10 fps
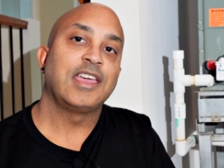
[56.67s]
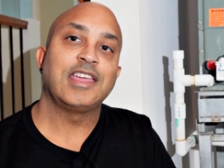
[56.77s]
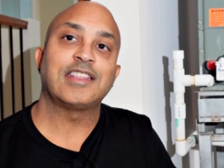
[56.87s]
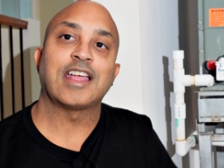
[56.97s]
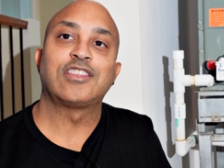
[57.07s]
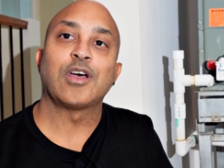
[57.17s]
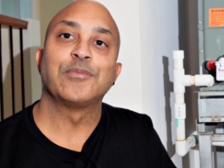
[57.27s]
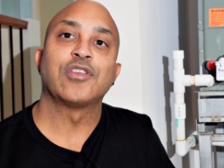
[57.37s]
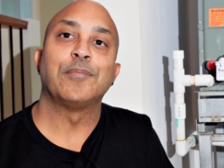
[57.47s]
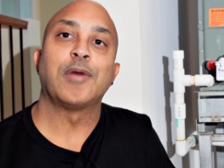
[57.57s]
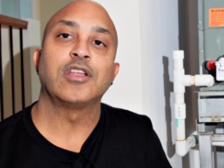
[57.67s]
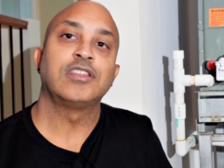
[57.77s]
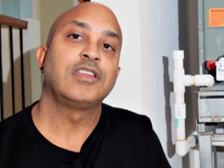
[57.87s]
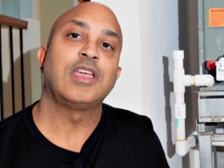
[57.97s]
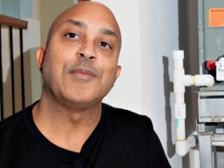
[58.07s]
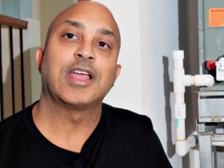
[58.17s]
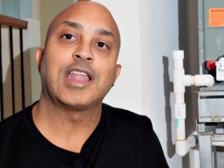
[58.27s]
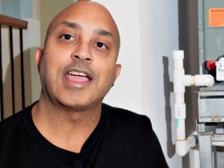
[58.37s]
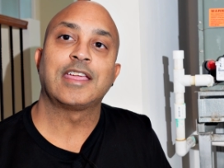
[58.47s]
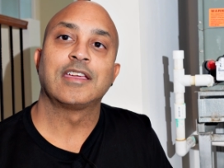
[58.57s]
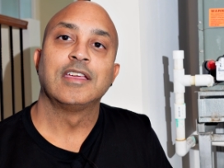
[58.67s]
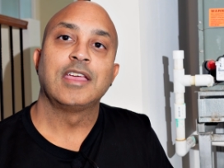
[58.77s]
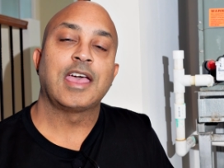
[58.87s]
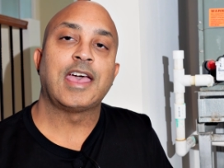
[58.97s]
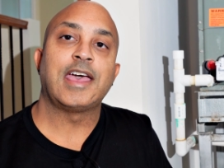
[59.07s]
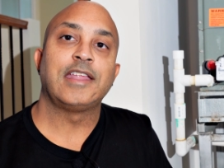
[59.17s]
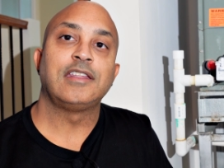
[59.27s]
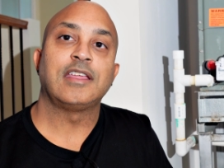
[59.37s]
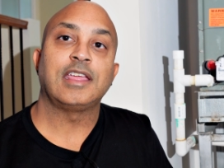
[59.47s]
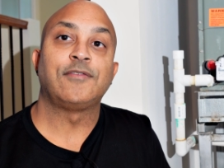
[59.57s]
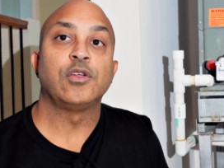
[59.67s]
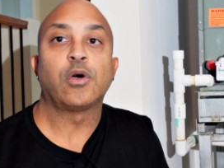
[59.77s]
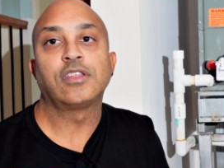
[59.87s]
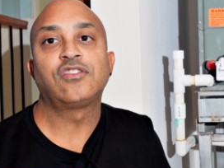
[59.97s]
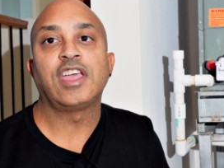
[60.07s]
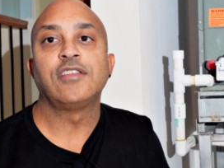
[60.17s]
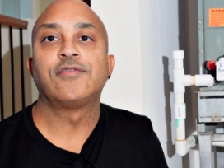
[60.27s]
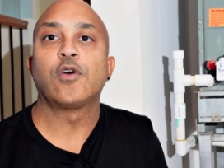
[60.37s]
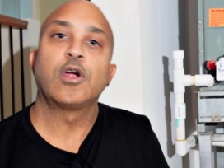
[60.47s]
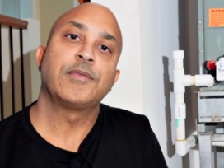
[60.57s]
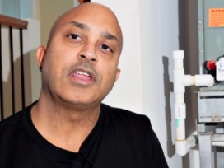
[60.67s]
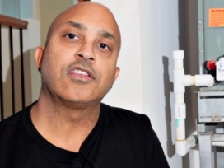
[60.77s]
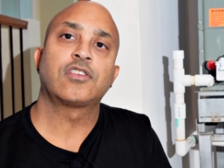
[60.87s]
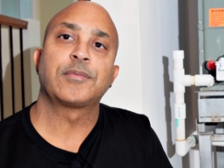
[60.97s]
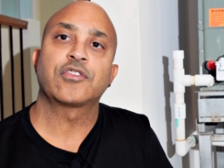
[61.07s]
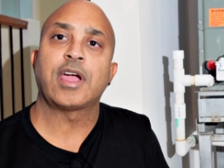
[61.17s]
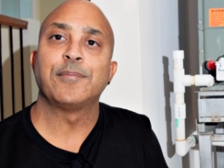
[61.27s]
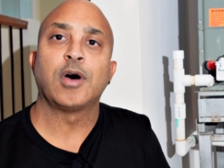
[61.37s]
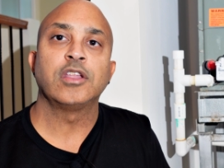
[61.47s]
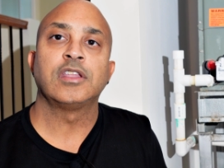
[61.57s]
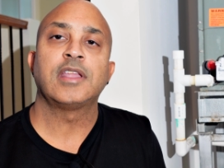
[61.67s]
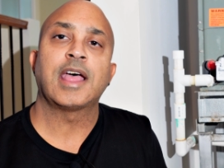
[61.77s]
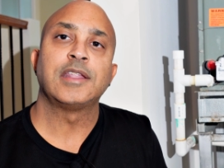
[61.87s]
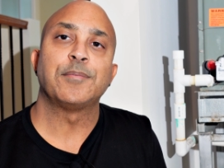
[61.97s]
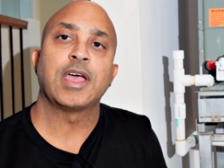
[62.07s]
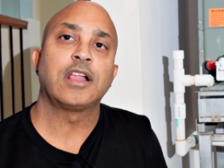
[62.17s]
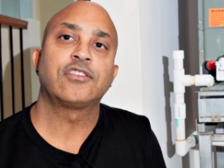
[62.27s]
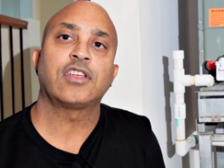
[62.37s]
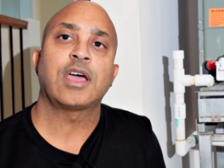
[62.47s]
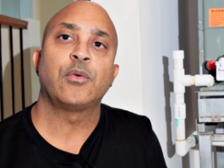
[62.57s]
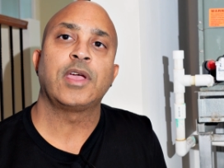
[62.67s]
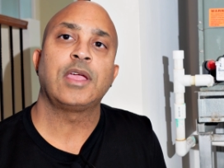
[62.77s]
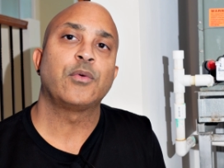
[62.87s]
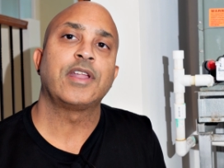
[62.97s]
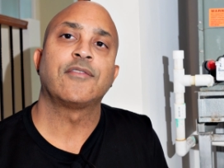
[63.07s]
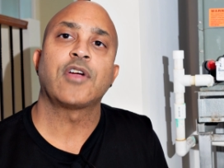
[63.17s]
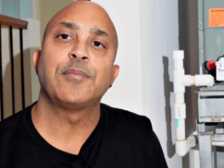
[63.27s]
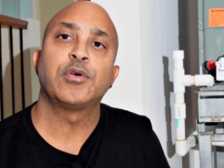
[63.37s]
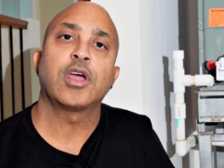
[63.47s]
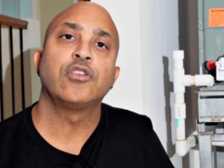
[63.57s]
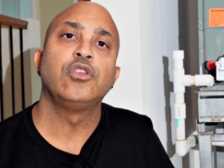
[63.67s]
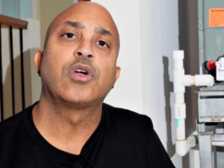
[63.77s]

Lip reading: Hit that thumbs up button, give me a like, and if you want to stay informed, hit the subscribe button and the bell so that way whenever I put out new